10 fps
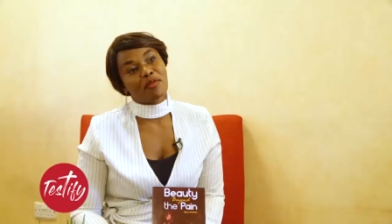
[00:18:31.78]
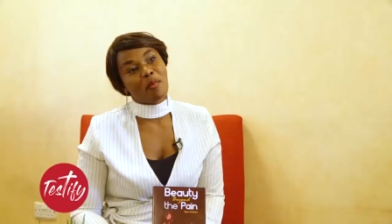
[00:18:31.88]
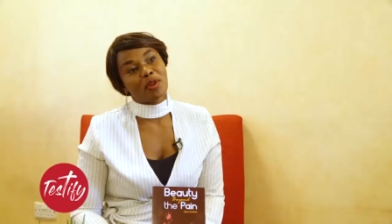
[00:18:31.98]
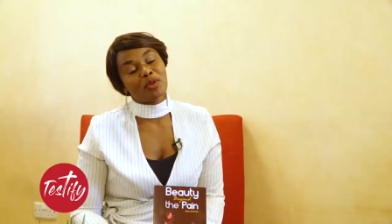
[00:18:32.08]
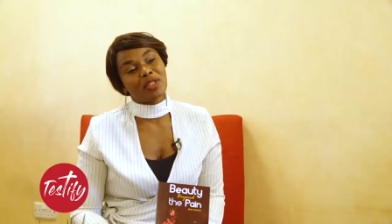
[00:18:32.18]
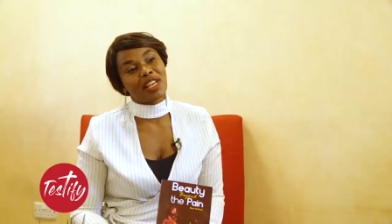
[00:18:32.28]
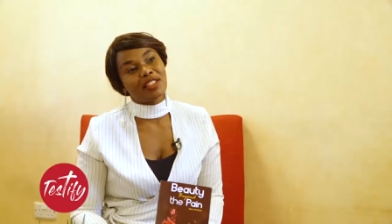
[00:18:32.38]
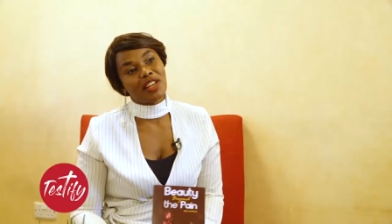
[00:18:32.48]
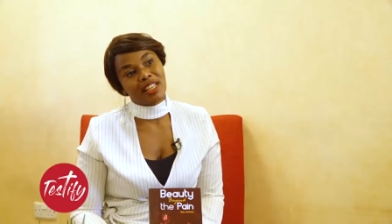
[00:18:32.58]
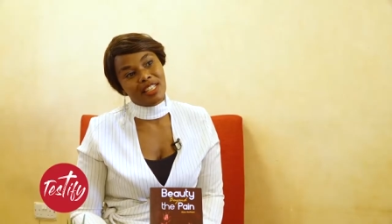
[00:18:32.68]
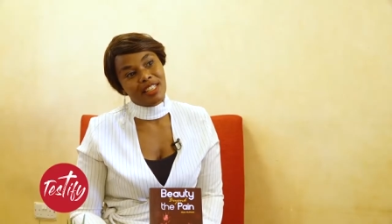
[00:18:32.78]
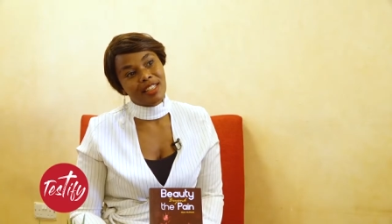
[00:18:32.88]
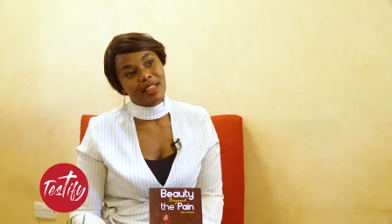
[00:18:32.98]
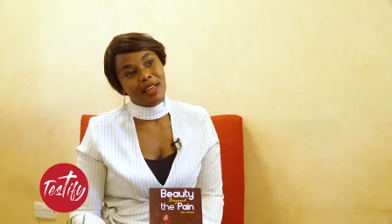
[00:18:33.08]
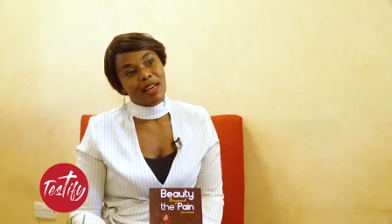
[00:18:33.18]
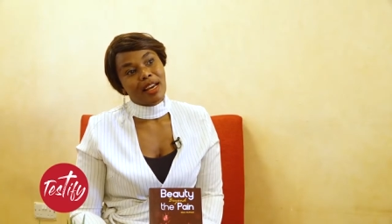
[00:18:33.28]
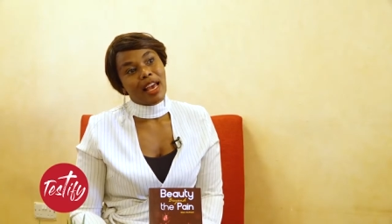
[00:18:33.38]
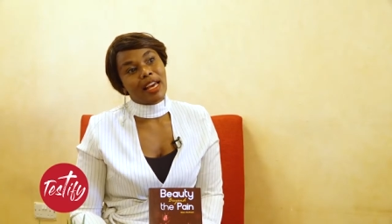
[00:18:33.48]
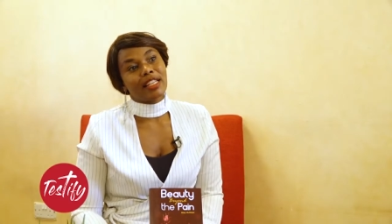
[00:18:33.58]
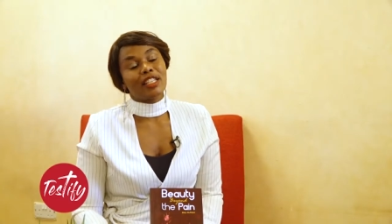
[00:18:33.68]
foremost, was a journey,
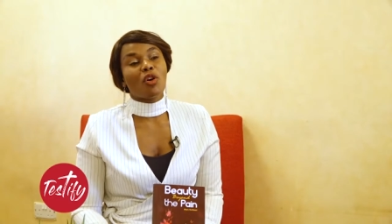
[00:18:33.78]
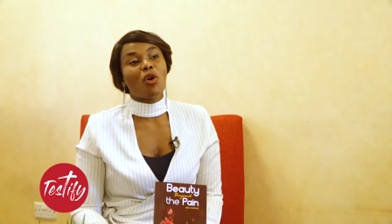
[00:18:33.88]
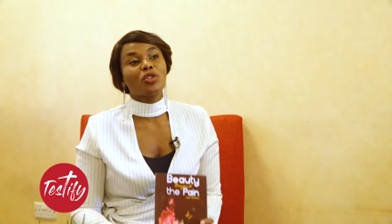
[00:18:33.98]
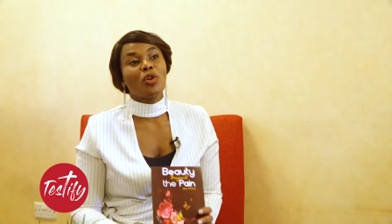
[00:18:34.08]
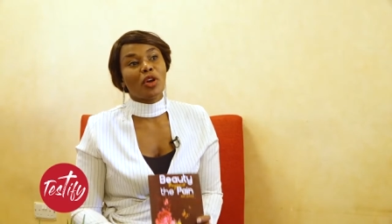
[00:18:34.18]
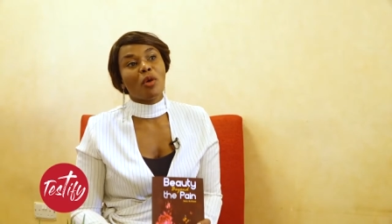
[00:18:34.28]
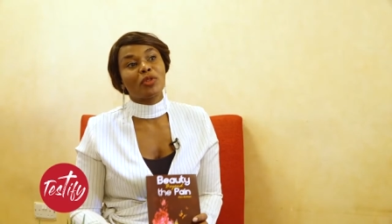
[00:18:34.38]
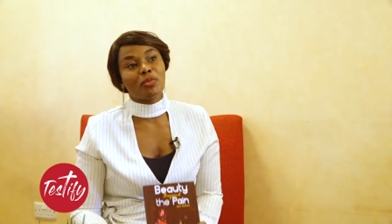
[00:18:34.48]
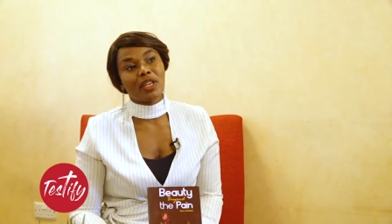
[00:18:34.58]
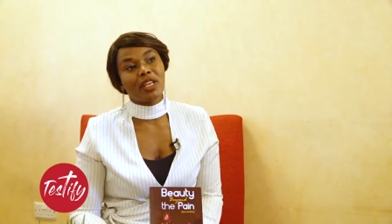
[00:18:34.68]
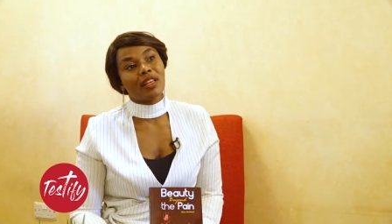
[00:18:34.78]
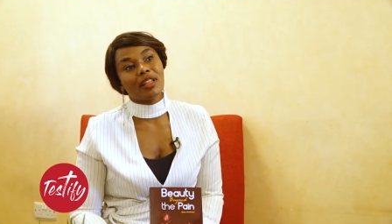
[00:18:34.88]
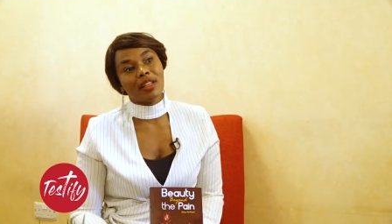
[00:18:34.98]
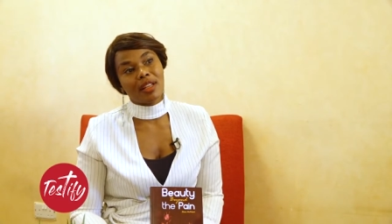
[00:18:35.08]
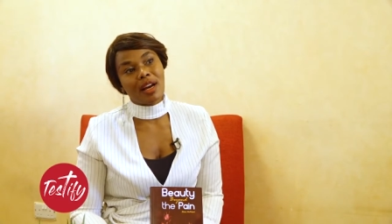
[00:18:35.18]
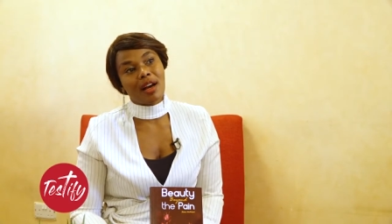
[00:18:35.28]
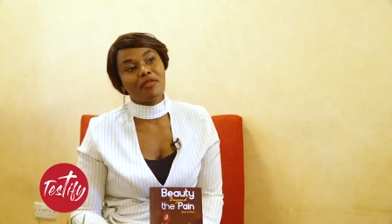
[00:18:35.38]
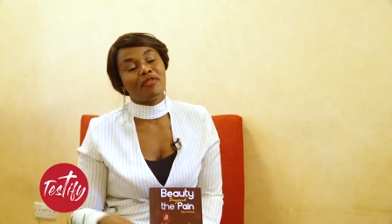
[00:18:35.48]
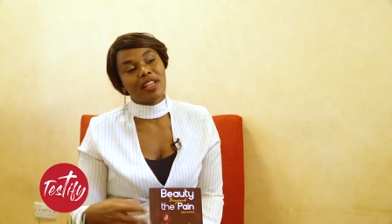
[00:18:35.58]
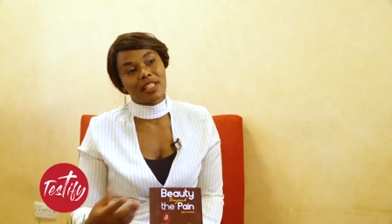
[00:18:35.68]
and it also helped me heal
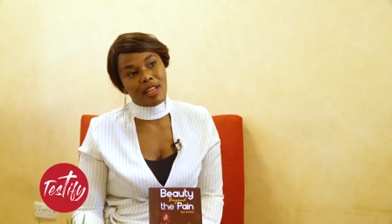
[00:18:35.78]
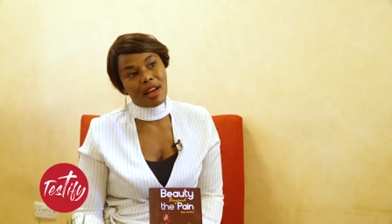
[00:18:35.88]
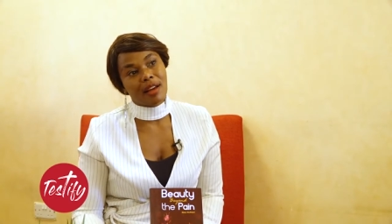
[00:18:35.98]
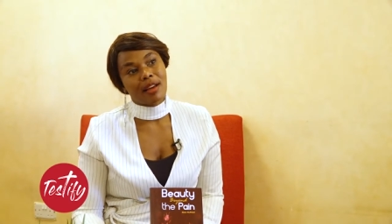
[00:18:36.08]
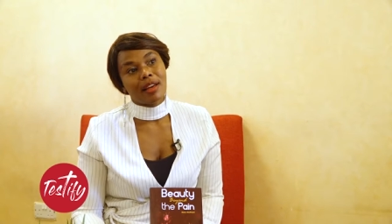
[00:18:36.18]
faster.